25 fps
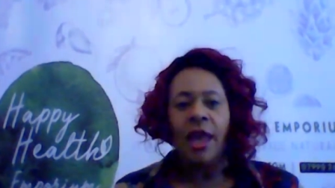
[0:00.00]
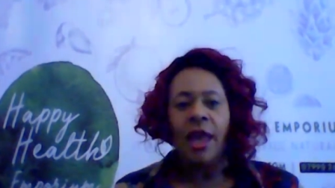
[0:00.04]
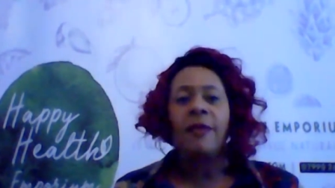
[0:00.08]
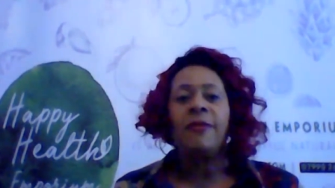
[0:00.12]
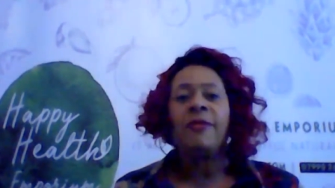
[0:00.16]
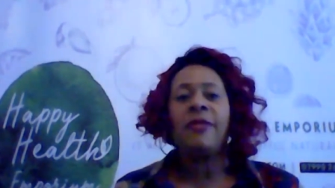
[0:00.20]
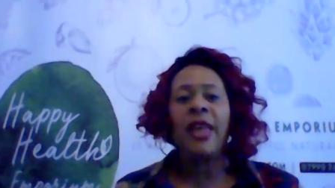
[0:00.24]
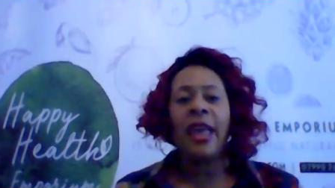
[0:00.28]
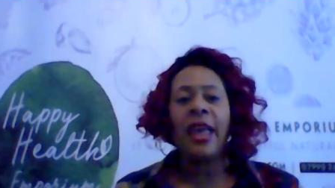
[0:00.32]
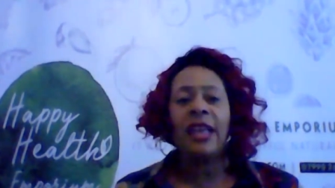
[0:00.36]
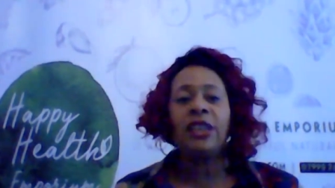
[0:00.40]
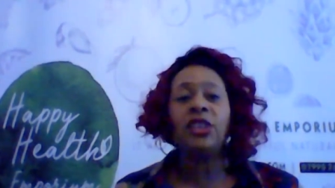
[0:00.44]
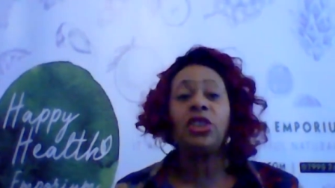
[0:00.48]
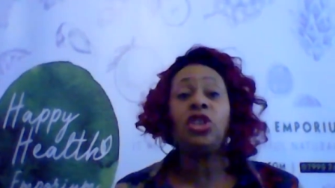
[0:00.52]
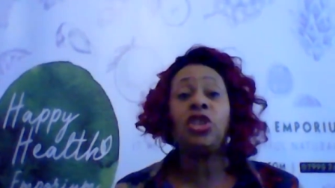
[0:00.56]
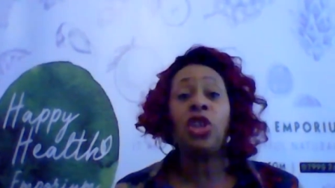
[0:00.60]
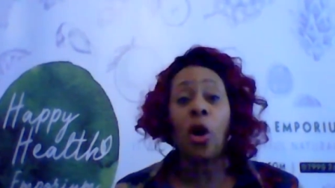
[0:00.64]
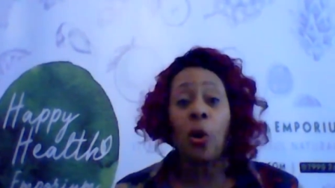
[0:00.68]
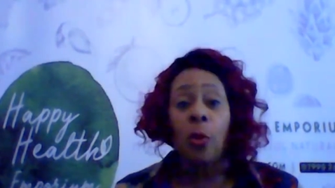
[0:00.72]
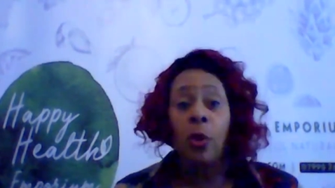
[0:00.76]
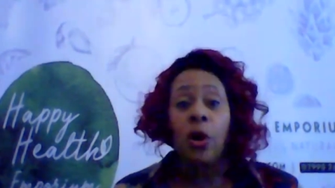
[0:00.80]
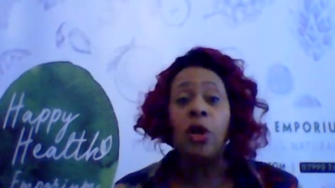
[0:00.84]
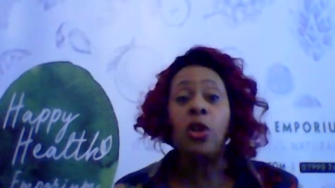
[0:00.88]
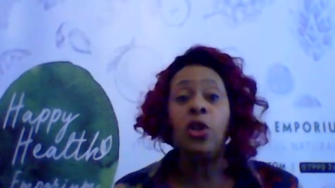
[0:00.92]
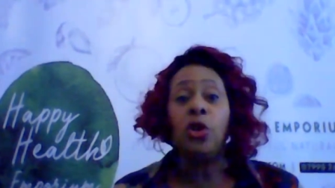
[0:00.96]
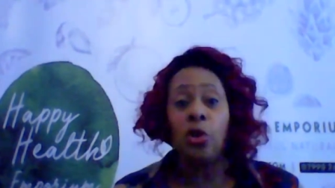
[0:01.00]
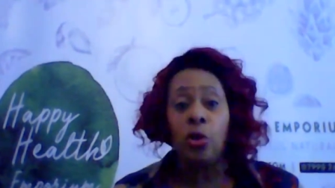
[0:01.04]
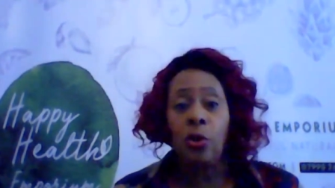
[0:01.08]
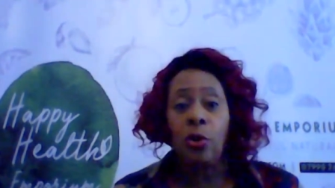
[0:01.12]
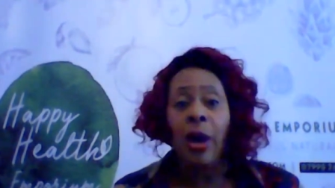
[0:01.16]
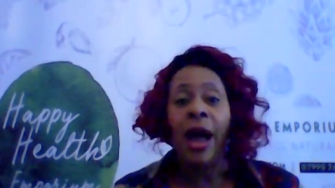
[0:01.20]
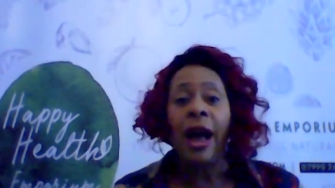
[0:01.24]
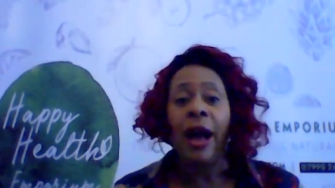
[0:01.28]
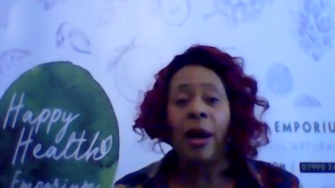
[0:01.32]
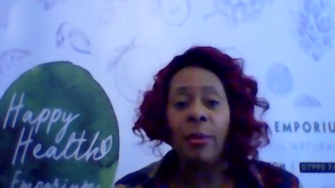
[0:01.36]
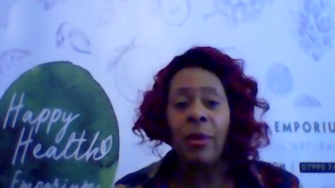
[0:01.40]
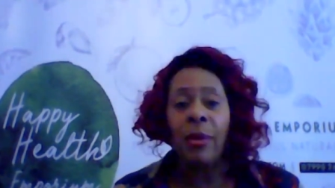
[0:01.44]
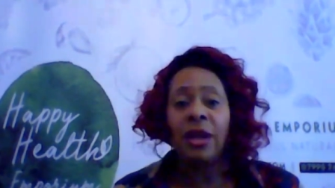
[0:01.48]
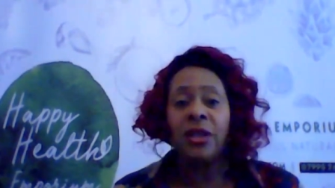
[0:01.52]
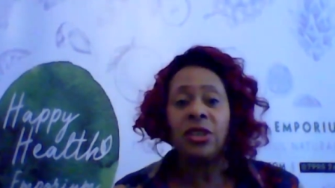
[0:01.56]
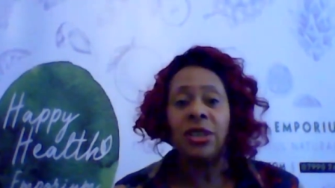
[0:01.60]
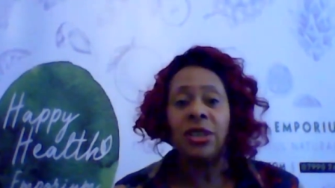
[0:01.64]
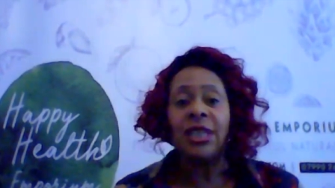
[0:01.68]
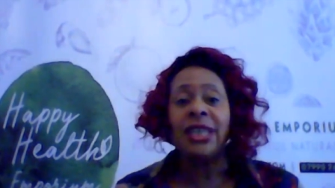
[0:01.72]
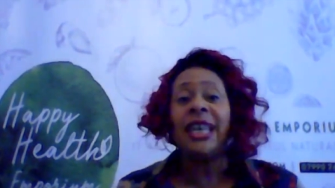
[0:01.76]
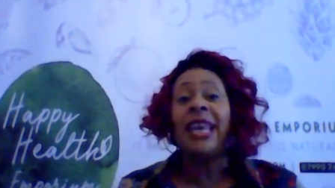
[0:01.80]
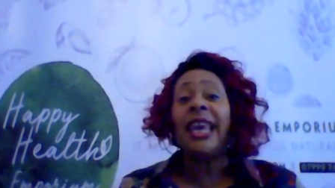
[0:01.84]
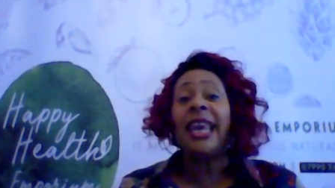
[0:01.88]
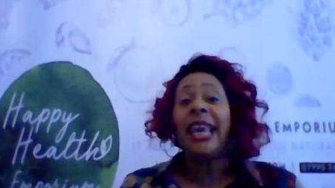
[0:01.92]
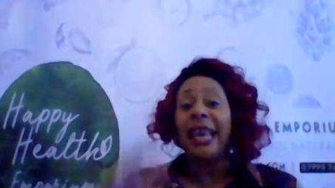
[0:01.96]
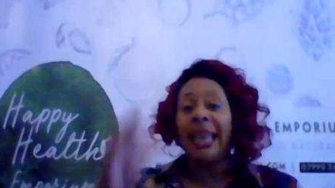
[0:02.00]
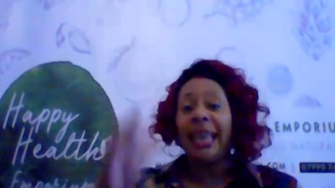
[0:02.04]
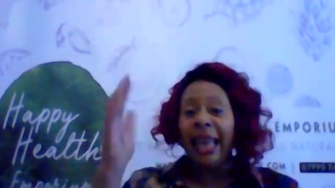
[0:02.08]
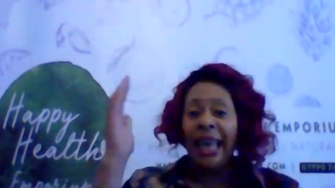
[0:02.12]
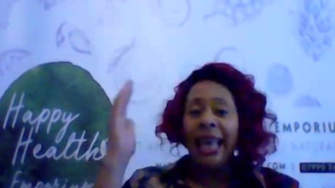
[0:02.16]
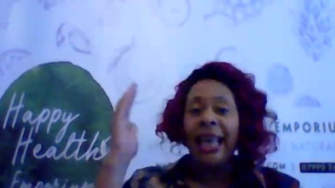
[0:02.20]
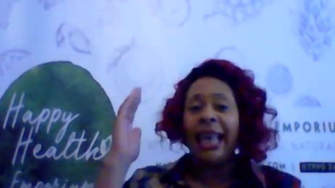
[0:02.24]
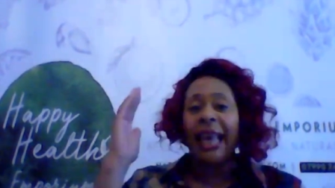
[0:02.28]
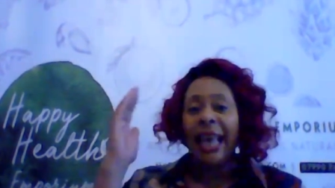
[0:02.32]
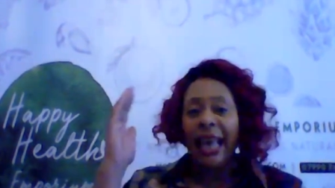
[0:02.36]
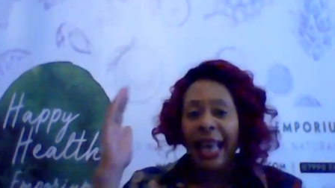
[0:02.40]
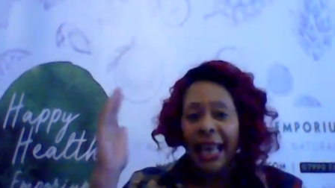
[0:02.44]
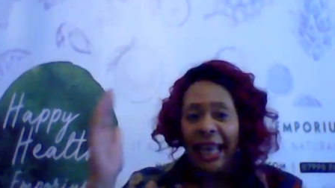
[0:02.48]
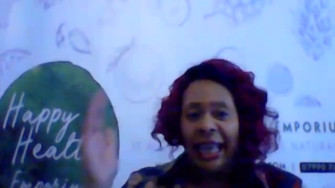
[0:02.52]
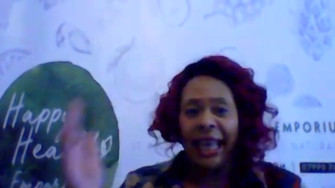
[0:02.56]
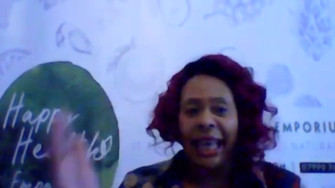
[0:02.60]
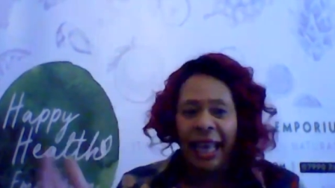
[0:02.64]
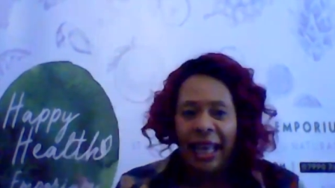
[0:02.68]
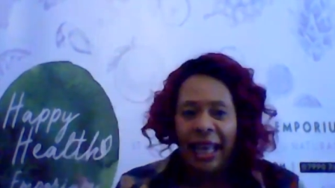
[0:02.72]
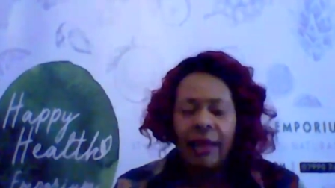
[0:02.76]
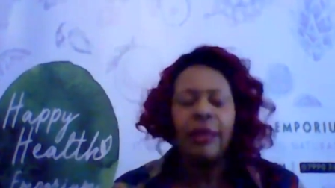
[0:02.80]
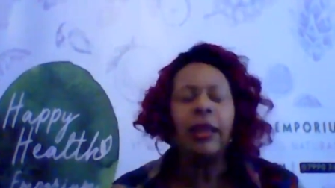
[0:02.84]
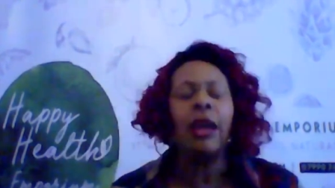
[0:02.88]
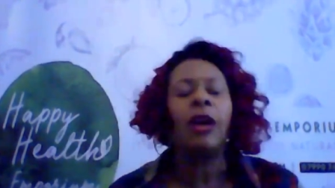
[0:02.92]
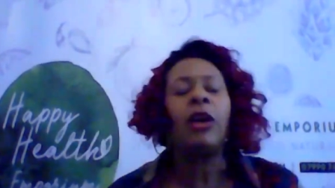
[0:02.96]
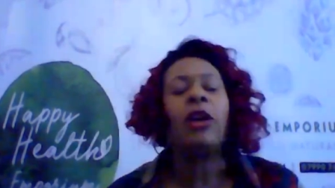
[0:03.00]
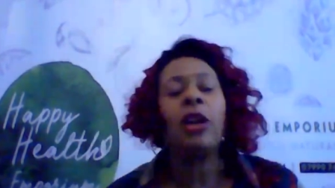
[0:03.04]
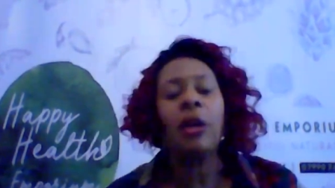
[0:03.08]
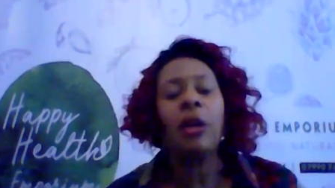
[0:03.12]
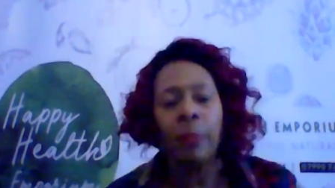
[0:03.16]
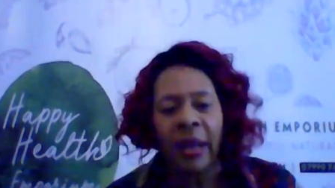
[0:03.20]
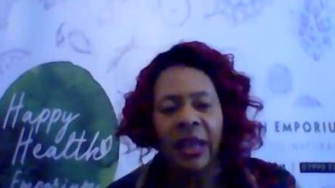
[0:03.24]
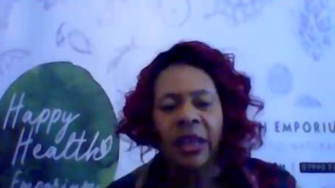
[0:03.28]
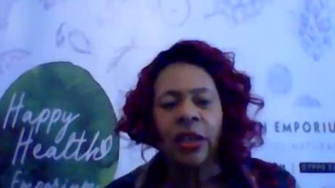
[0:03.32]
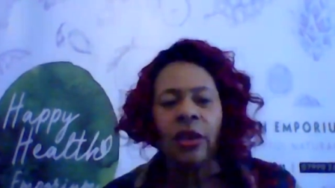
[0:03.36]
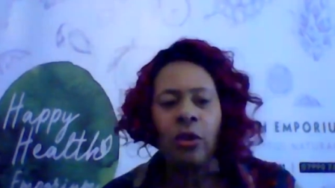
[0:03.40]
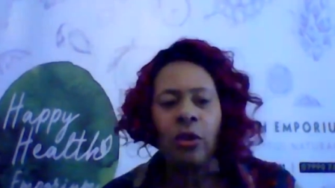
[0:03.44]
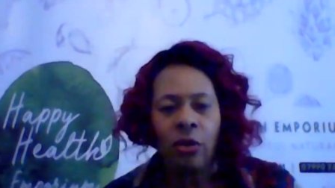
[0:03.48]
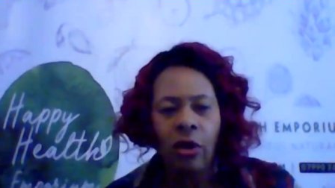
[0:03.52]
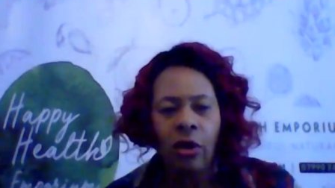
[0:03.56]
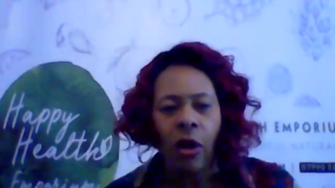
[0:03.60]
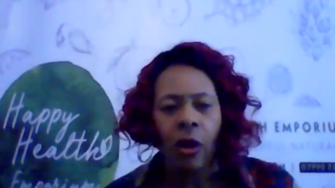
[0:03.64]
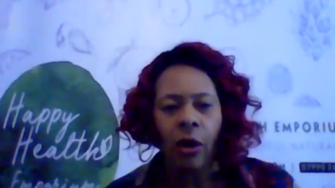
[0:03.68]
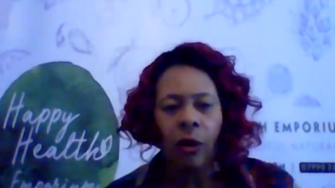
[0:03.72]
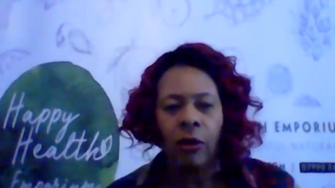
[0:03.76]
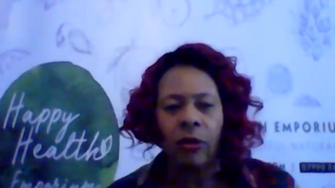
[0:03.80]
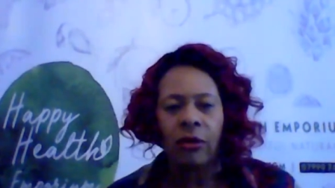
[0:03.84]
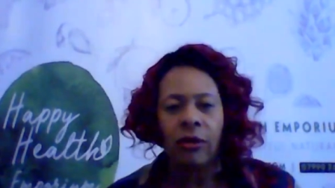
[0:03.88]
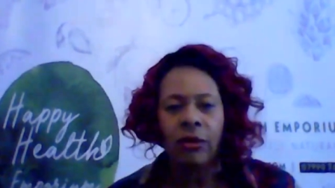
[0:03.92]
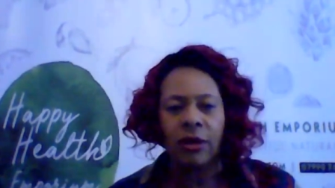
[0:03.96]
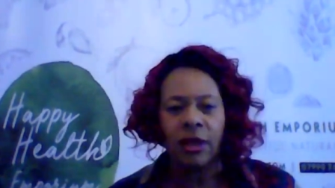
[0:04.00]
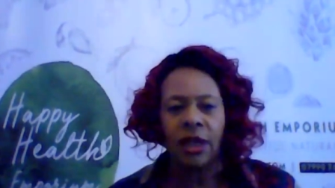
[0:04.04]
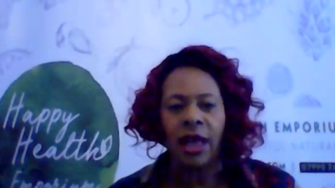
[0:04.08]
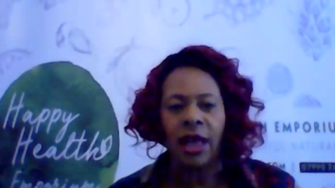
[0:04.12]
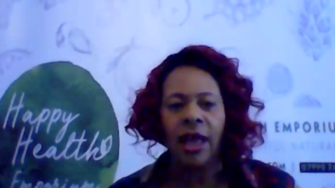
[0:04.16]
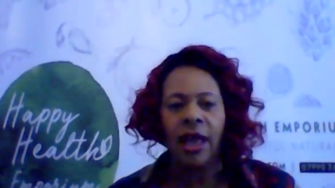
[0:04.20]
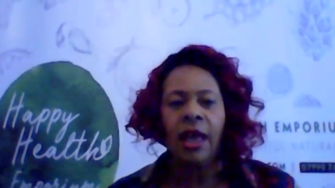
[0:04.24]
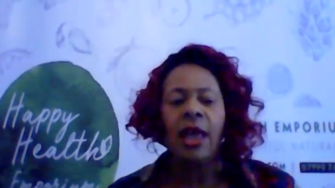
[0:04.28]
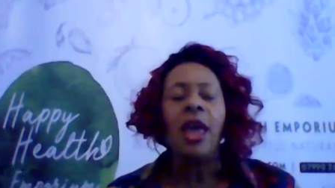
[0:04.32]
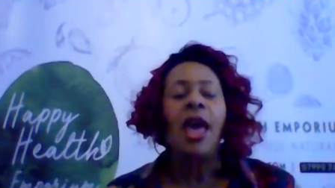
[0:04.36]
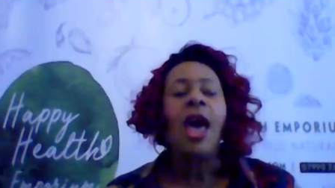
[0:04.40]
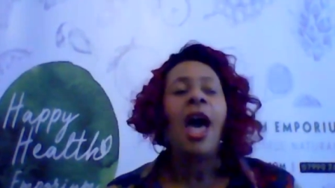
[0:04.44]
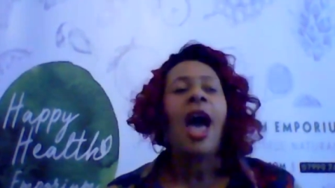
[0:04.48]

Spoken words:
they're showing you how much they're going to make you know. Yeah.